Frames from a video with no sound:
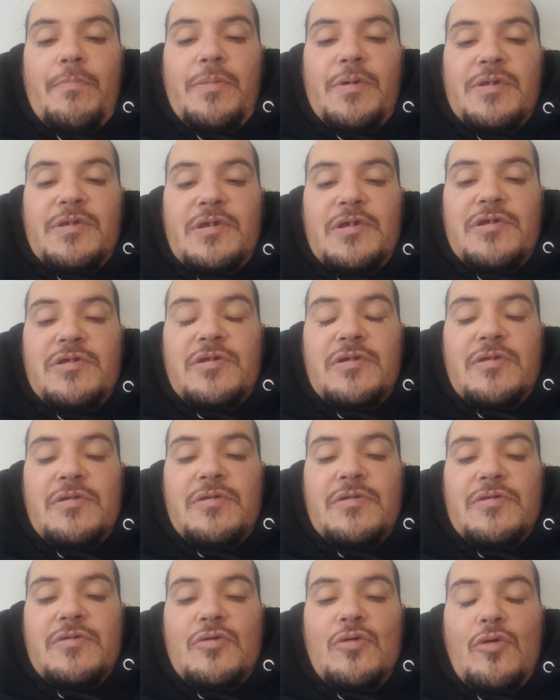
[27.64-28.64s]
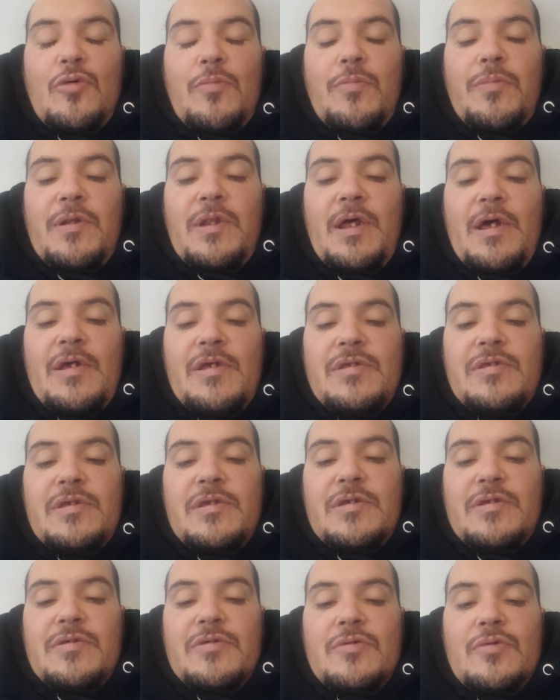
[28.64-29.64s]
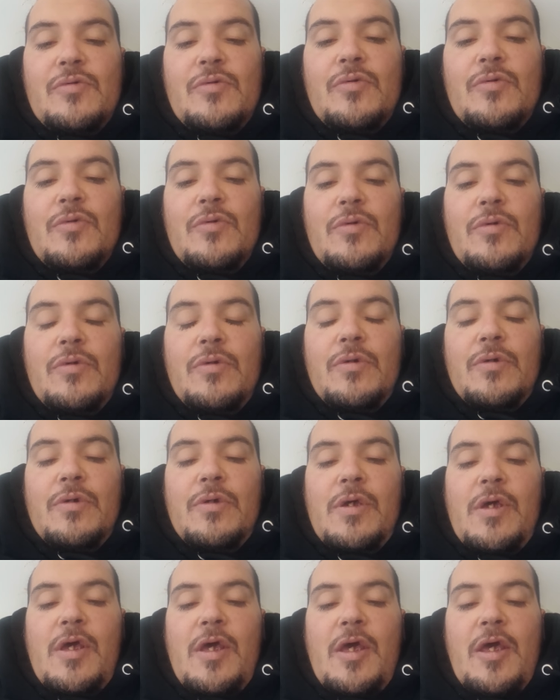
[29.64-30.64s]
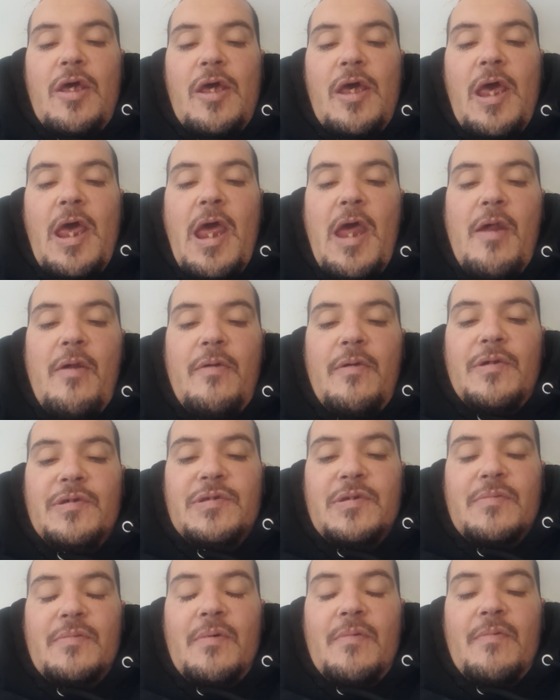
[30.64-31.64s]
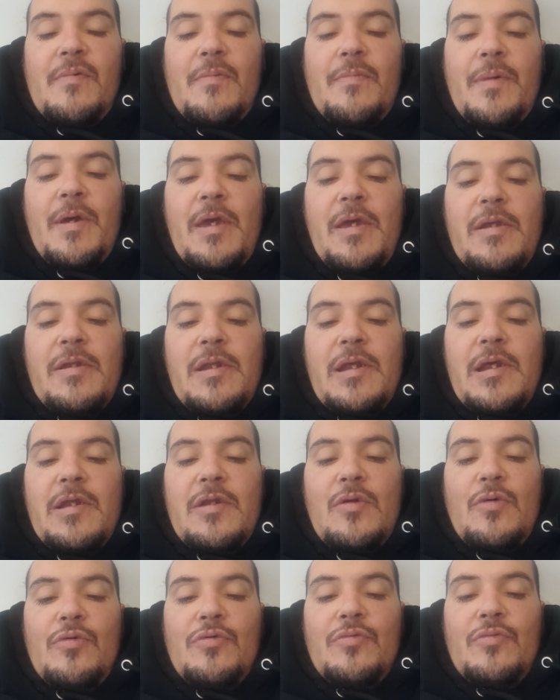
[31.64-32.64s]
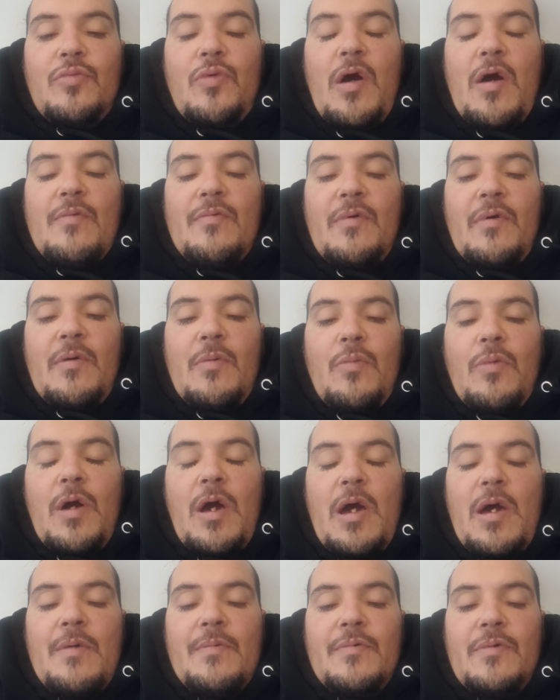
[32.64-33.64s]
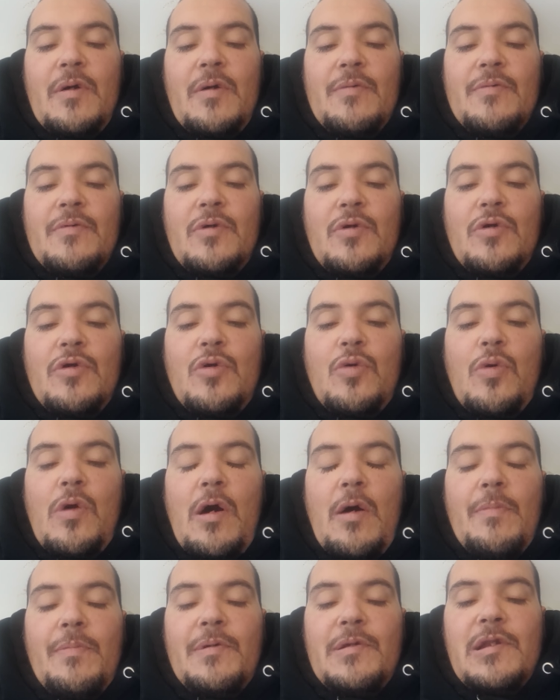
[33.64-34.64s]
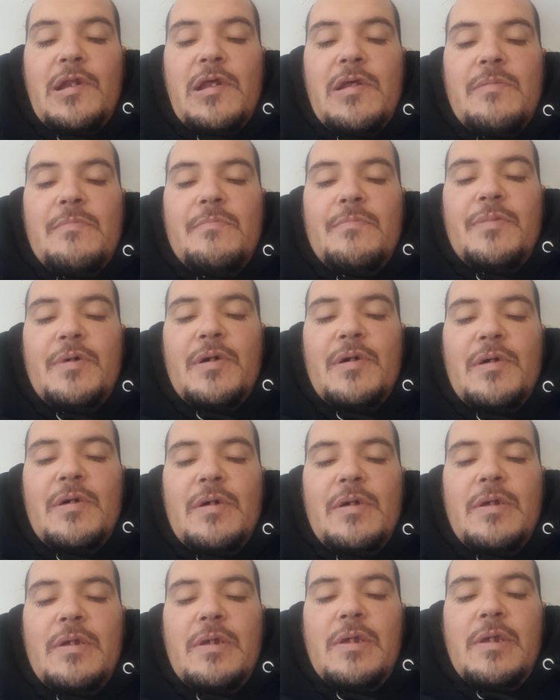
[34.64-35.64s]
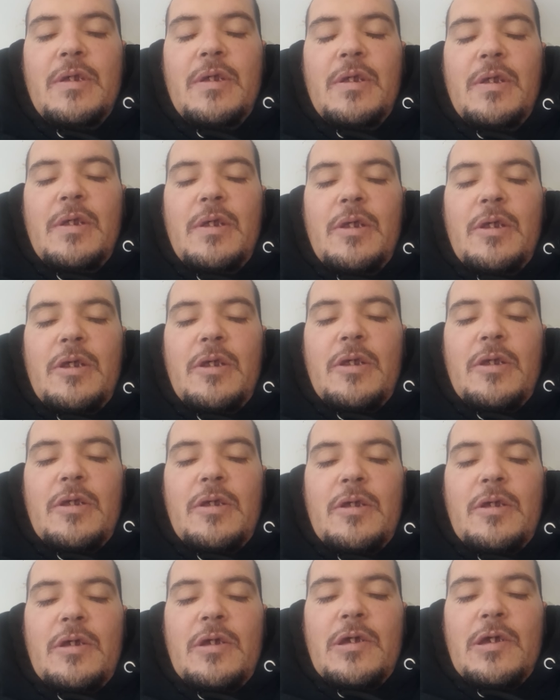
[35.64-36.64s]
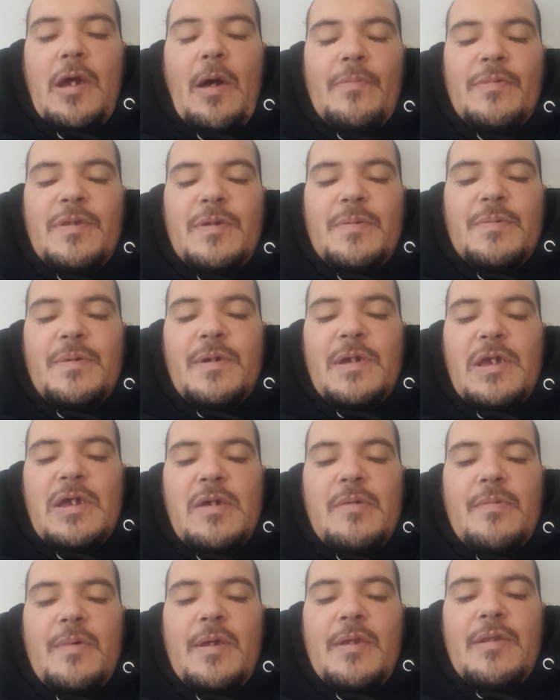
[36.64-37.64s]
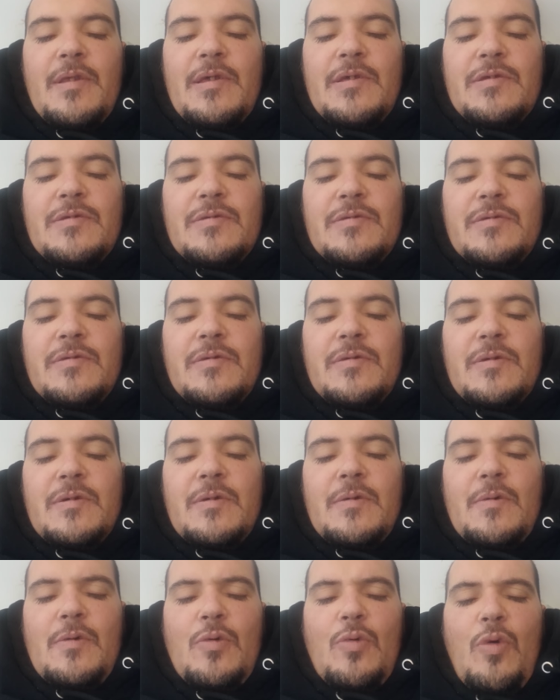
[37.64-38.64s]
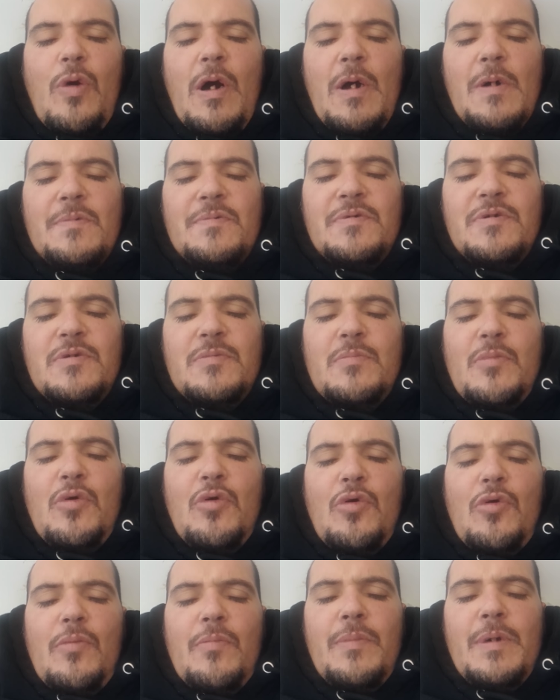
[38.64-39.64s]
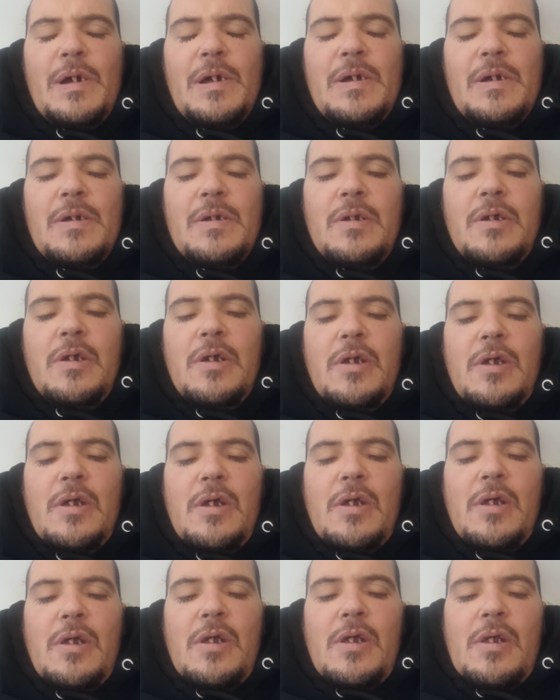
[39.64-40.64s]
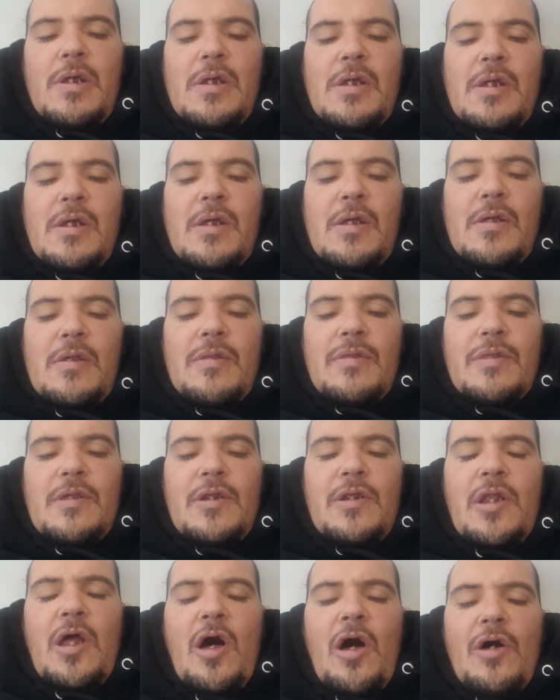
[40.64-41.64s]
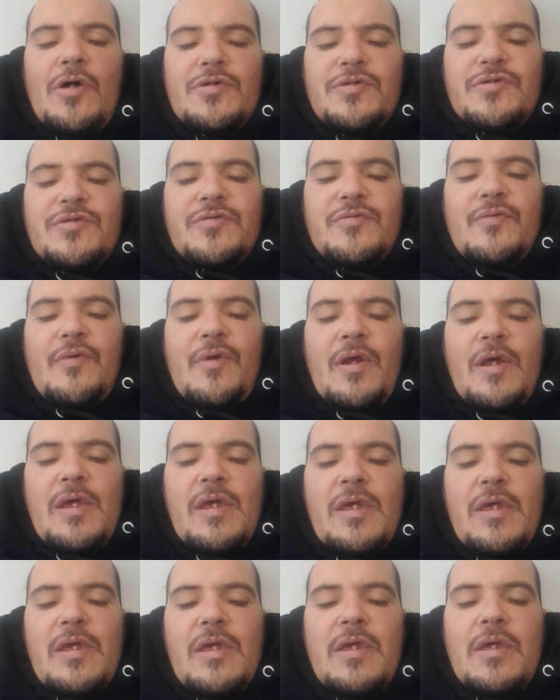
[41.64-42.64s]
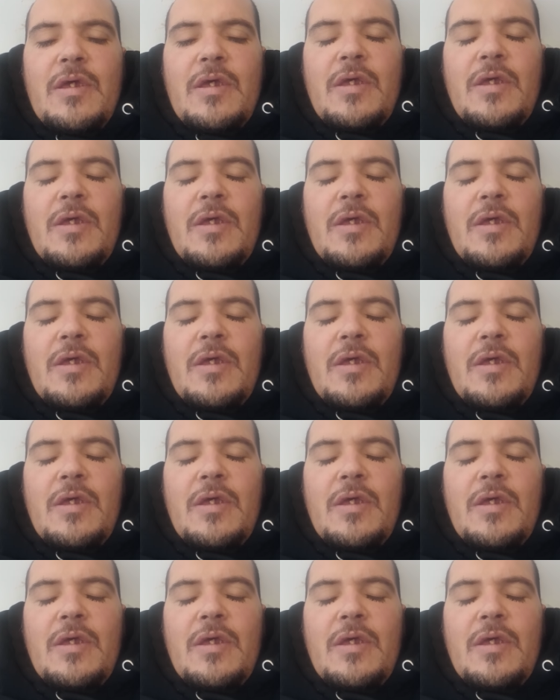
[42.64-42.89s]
positions or places or areas I've ever been in, or whatever I've got caught up in, but come to think of it, there's quite a few more. But the last three